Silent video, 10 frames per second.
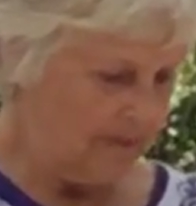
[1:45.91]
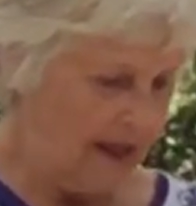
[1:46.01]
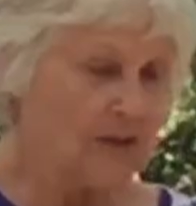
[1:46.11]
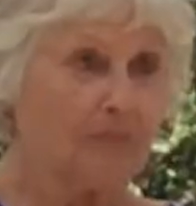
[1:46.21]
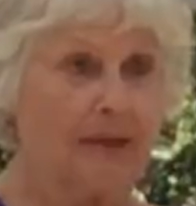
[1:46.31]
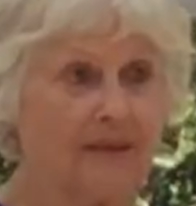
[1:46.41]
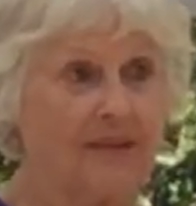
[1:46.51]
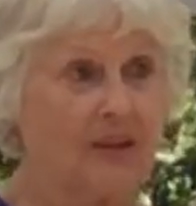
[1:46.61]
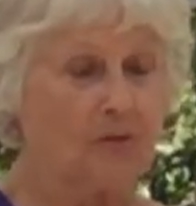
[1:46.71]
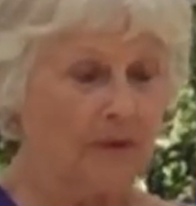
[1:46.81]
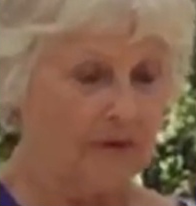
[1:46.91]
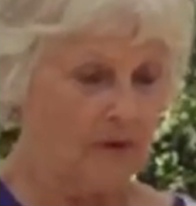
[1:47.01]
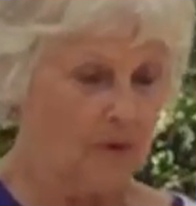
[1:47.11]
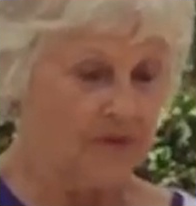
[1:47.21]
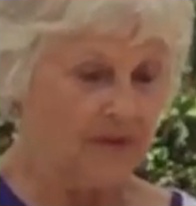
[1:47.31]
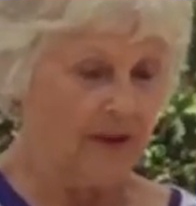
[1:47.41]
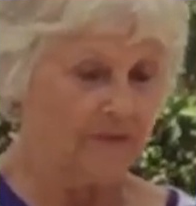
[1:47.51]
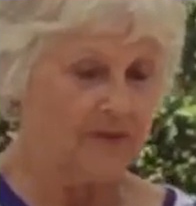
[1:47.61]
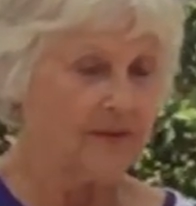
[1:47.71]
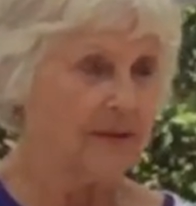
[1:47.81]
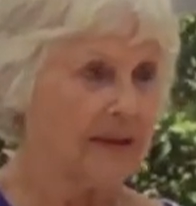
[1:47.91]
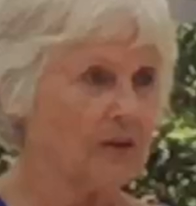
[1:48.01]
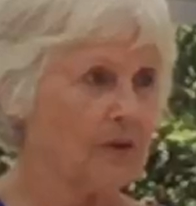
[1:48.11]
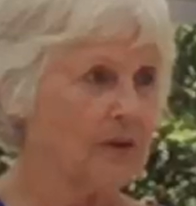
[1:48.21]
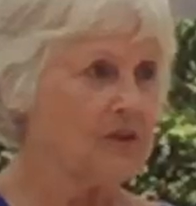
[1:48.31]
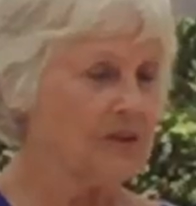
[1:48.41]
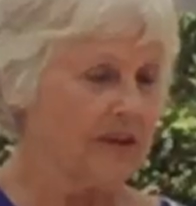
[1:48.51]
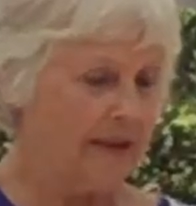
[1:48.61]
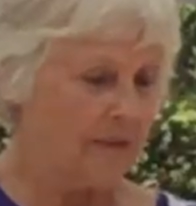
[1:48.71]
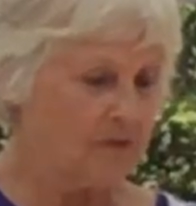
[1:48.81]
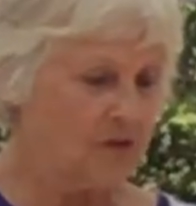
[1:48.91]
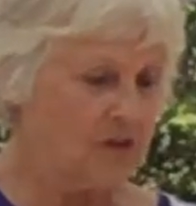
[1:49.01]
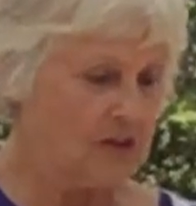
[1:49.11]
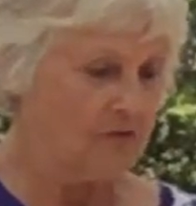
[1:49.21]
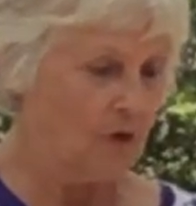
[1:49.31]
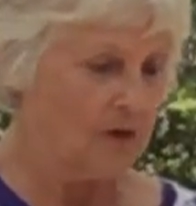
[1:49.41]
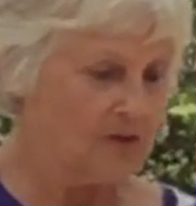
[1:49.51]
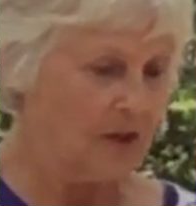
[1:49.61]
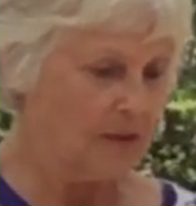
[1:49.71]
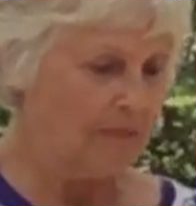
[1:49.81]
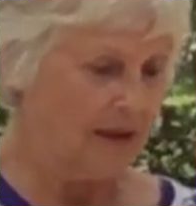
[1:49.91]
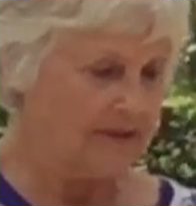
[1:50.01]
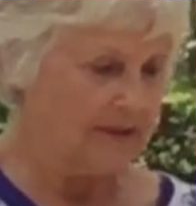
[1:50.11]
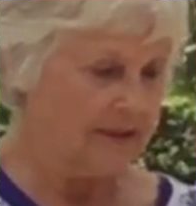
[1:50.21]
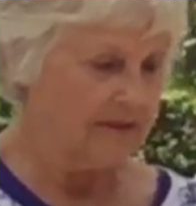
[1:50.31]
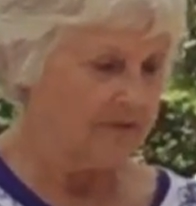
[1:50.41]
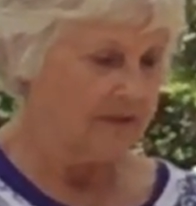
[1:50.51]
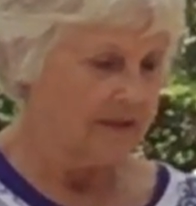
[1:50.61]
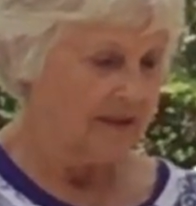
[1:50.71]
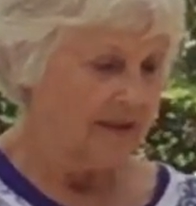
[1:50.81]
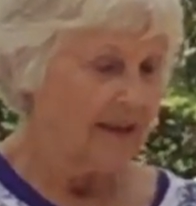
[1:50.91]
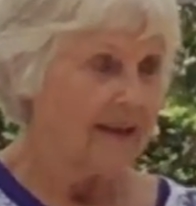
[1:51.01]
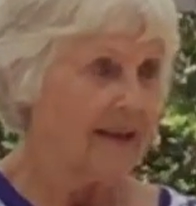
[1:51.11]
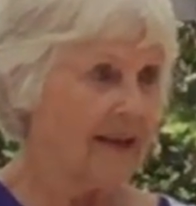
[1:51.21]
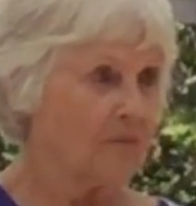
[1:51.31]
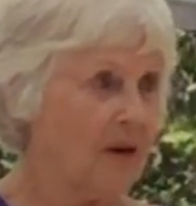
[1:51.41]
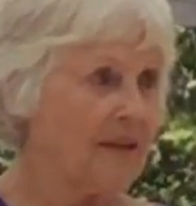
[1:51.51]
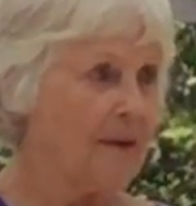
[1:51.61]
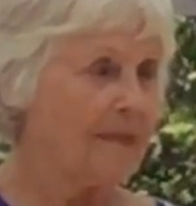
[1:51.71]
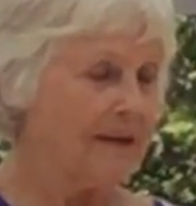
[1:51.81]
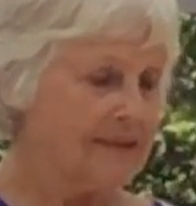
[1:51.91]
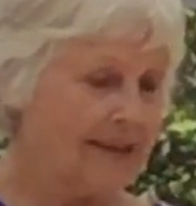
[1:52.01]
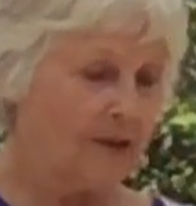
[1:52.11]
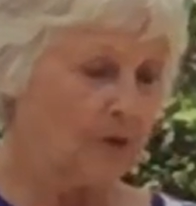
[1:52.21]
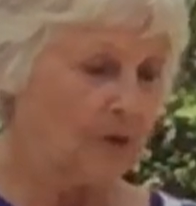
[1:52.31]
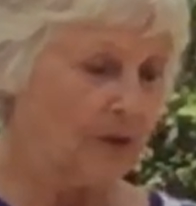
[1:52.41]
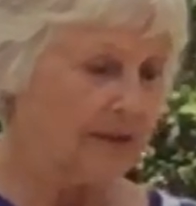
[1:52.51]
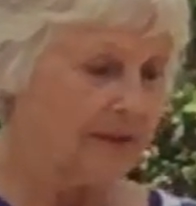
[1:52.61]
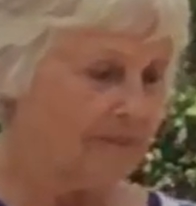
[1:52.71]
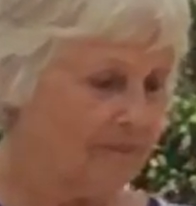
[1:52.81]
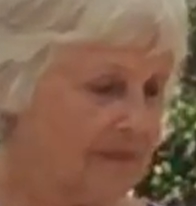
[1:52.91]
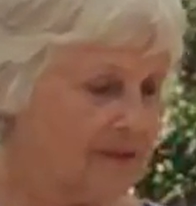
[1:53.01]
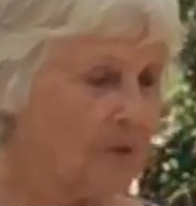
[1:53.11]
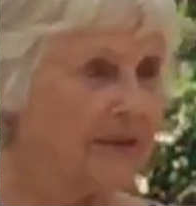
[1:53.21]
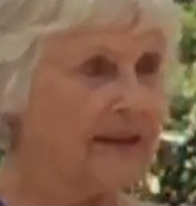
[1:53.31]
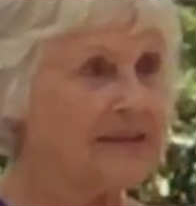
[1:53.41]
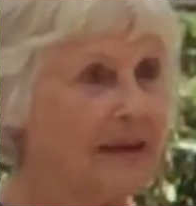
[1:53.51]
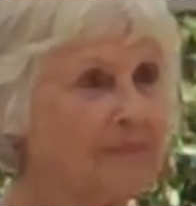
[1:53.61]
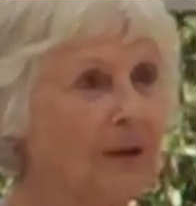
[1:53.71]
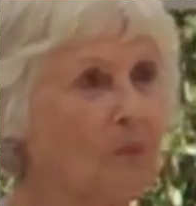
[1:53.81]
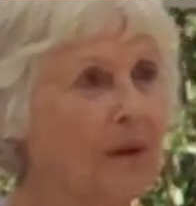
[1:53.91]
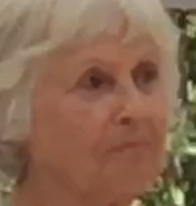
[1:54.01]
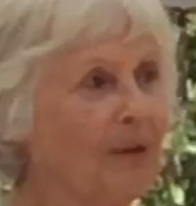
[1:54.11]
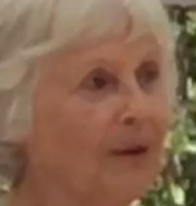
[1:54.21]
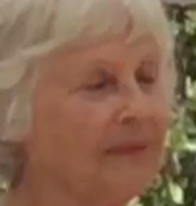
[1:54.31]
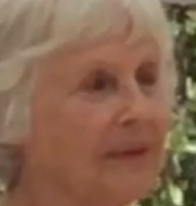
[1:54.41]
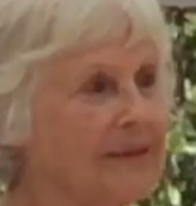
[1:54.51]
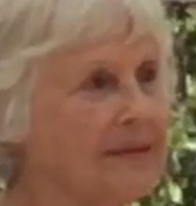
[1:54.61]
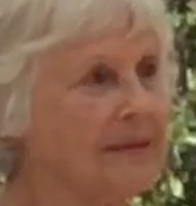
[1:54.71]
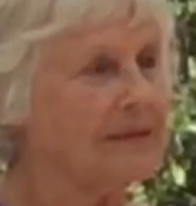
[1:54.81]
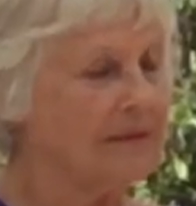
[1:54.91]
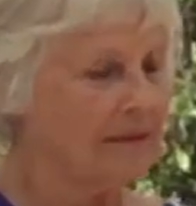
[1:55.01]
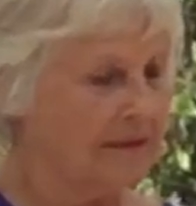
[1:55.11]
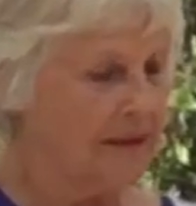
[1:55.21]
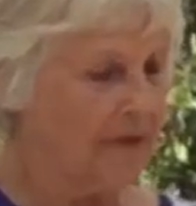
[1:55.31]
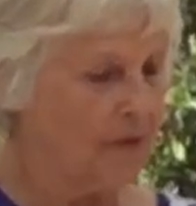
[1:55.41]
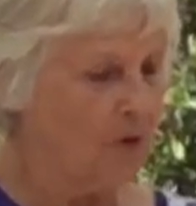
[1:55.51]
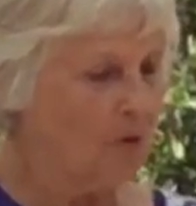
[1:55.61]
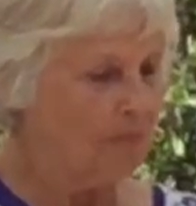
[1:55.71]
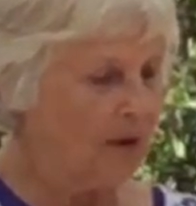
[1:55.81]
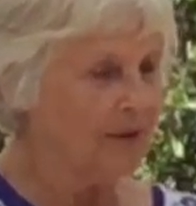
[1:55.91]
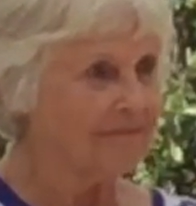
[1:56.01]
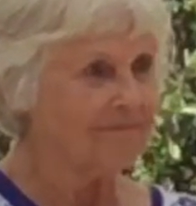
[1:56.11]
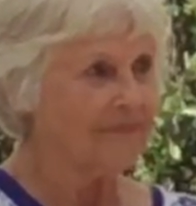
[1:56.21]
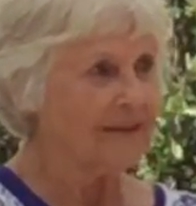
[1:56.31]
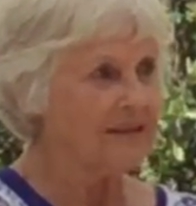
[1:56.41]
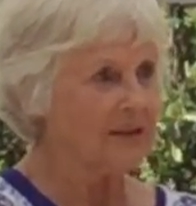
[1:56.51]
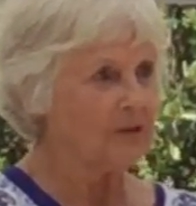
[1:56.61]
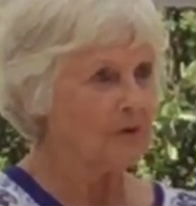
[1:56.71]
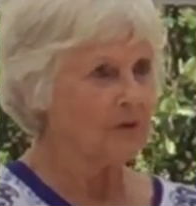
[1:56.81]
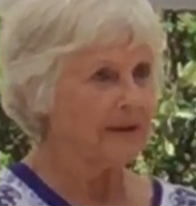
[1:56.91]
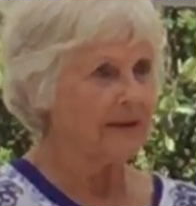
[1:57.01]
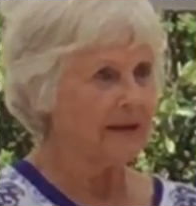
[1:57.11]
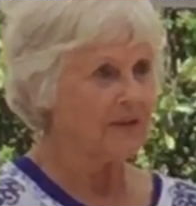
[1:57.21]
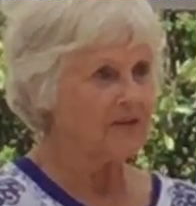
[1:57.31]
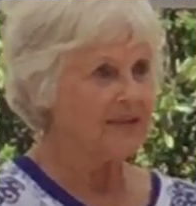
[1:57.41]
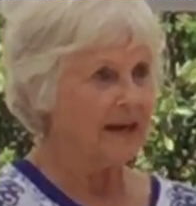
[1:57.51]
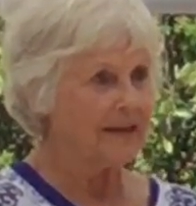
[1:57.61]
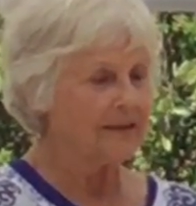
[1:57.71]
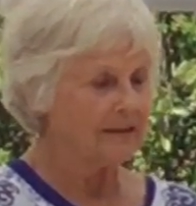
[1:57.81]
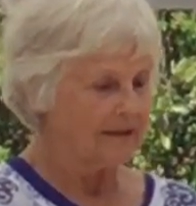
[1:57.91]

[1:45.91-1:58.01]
not to be in touch with their whole selves, encouraging them to just focus on the positive. And while that may sound good, it's only accepting one part of us, not the whole part. It's ignoring the other side.